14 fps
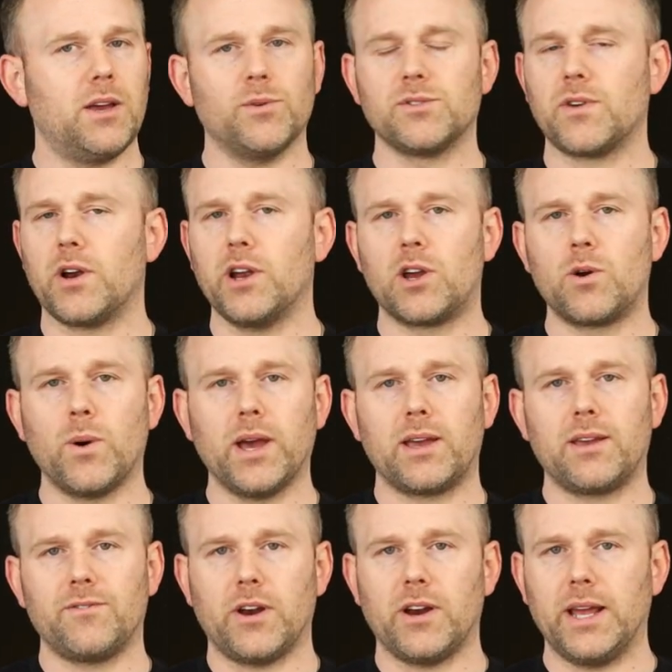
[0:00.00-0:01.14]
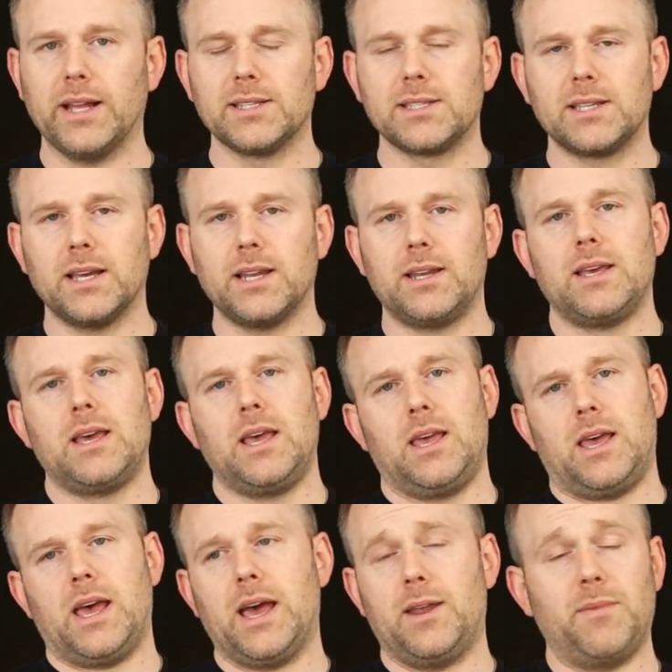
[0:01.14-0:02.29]
It was very quick, very instant,
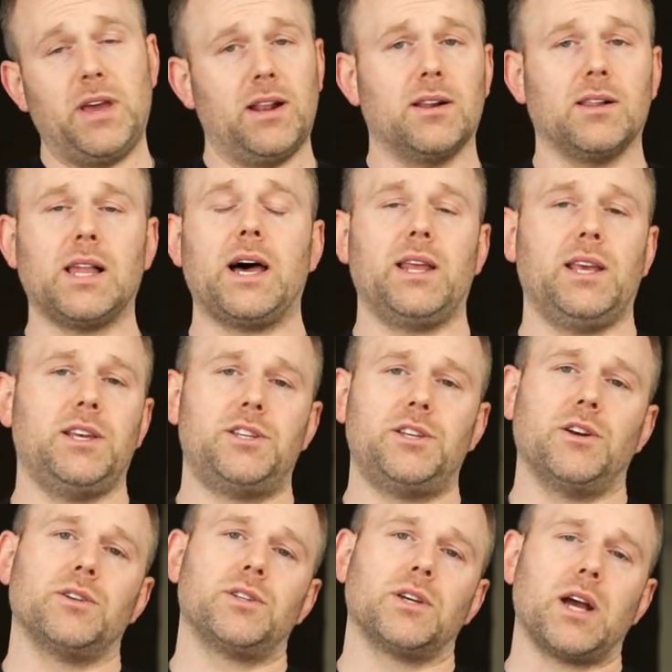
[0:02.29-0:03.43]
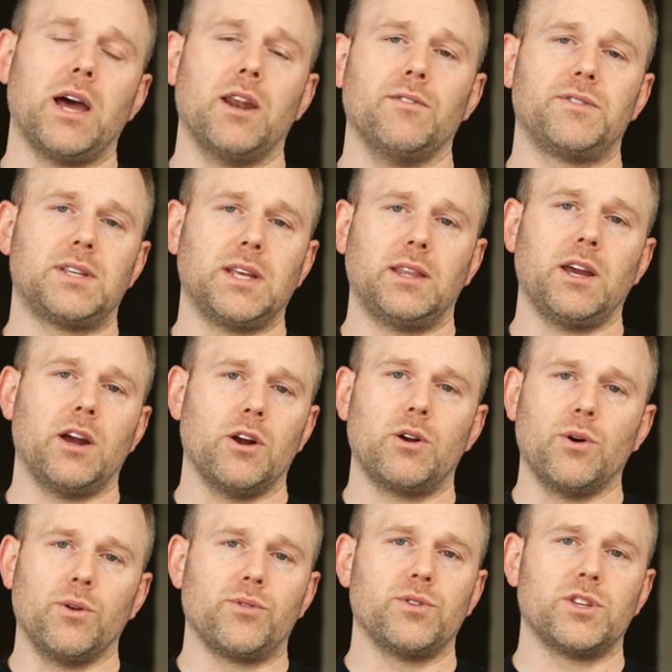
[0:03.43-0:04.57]
and it made it a lot easier to kind of sit there and
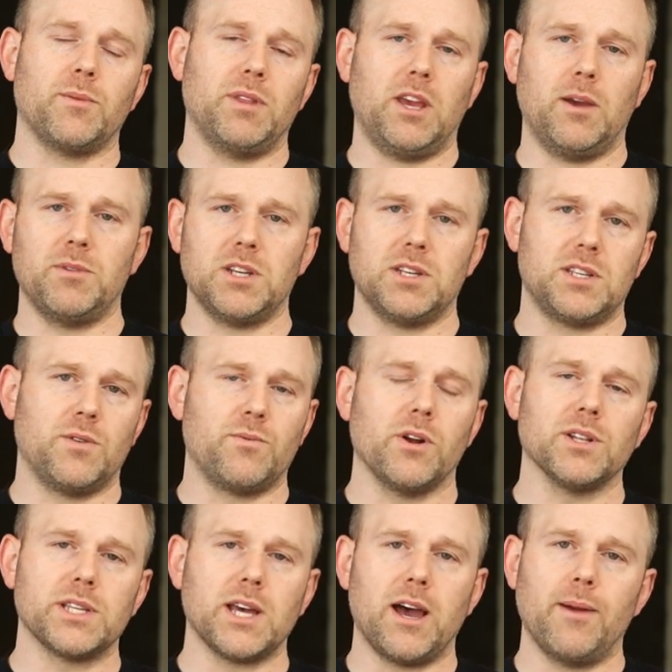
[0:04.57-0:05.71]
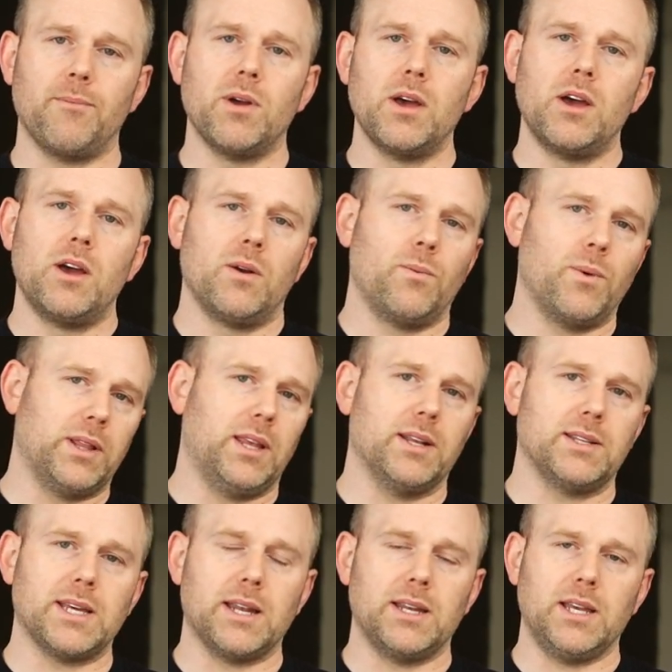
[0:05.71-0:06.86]
go through some of the images in real time with the
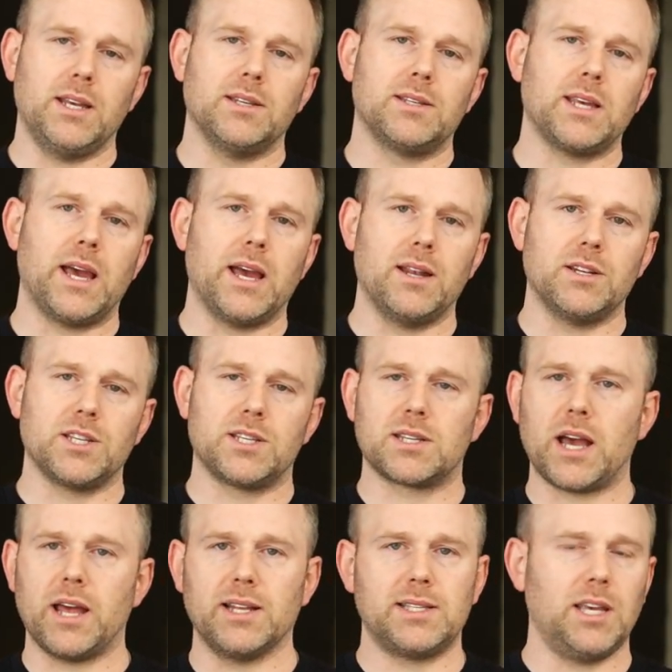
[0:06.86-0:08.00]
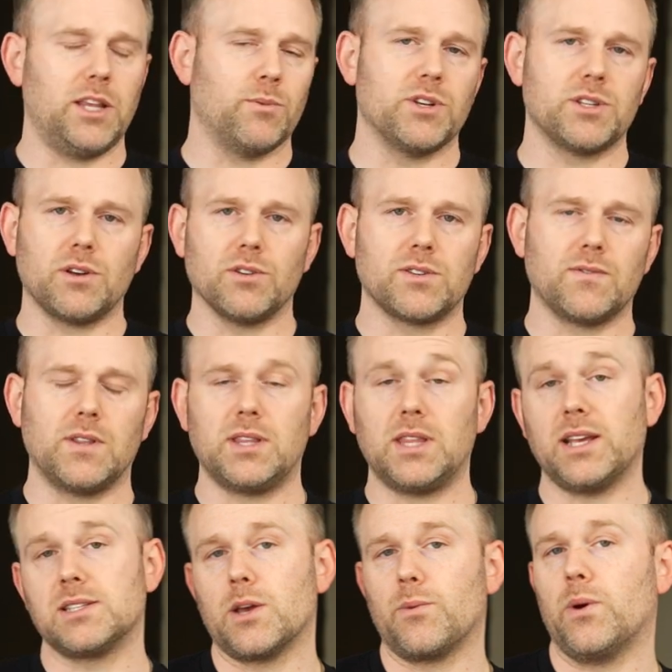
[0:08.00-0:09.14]
attendees and just kind of see the results of the
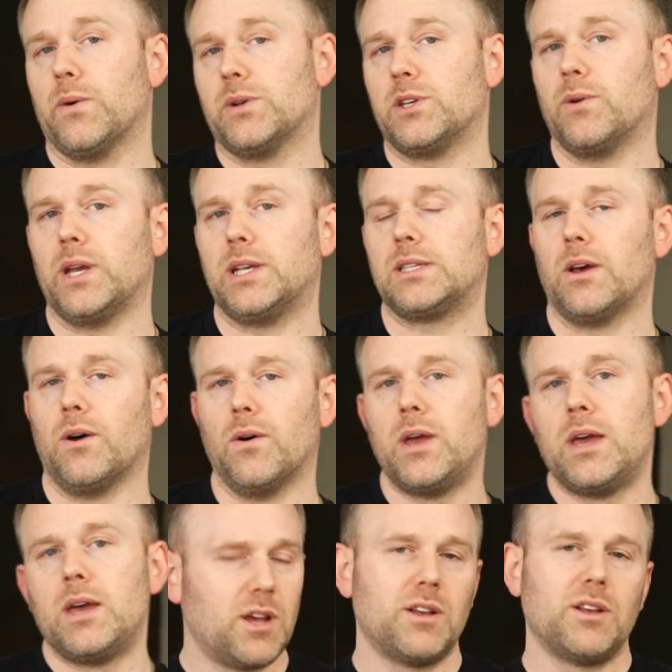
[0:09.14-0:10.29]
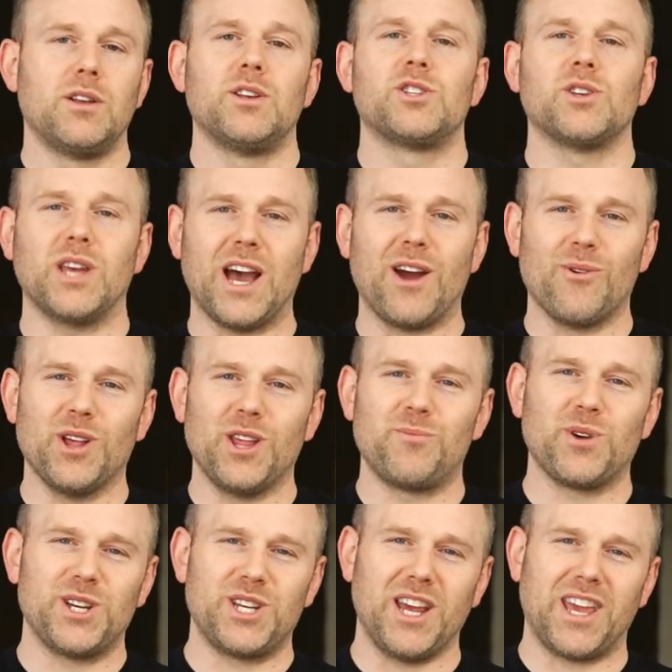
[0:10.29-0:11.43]
things that we were doing. So yeah, I really
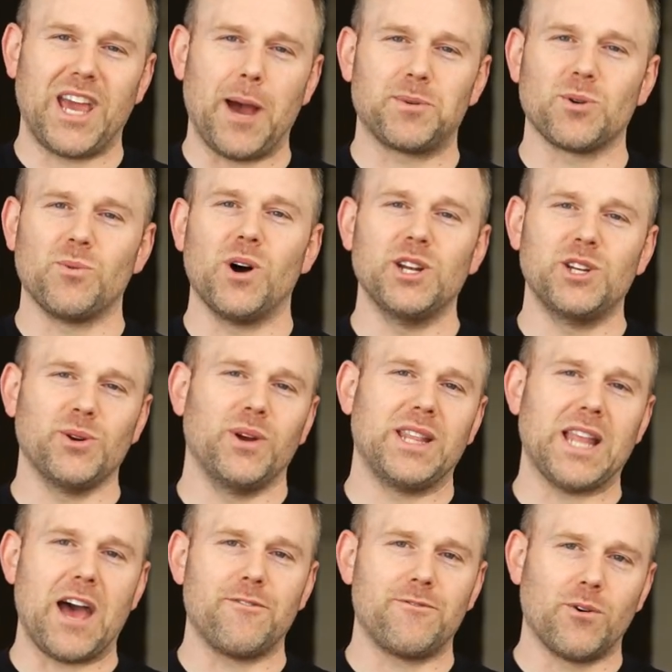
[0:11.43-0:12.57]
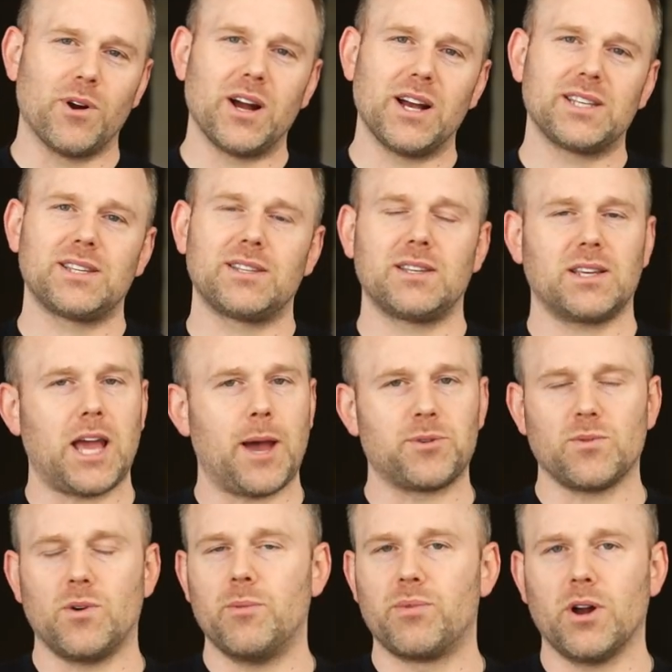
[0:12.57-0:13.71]
appreciate Capture One doing that for us.
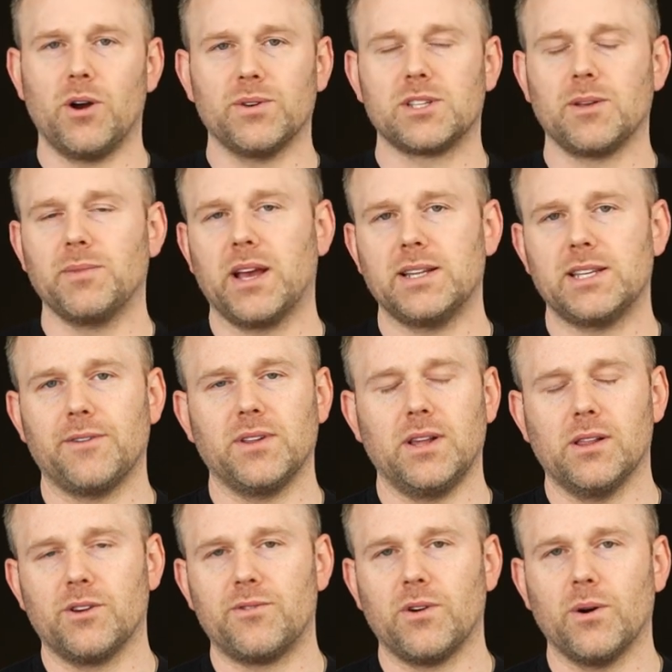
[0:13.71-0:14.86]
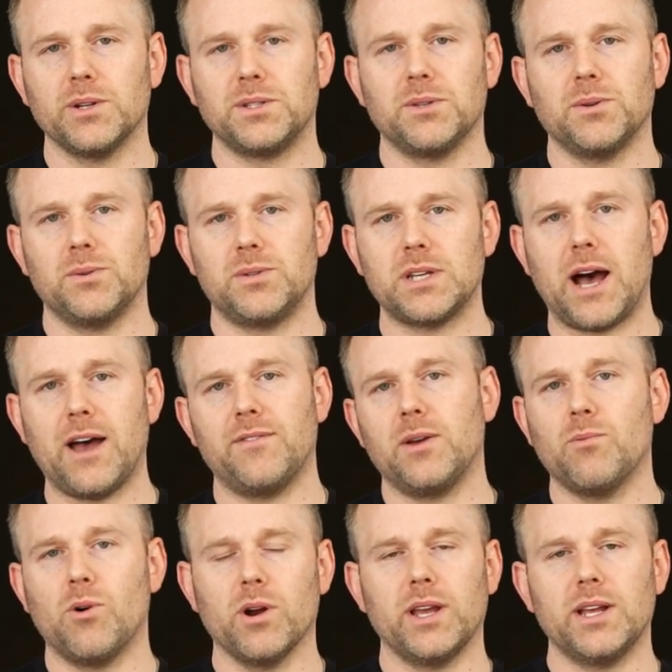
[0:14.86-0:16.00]
Capture One Pro is something I definitely look forward to diving
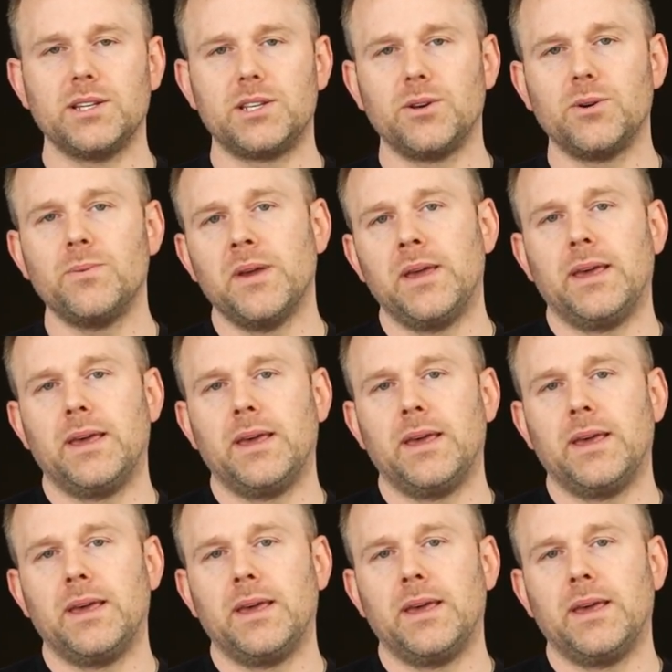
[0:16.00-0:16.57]
more into.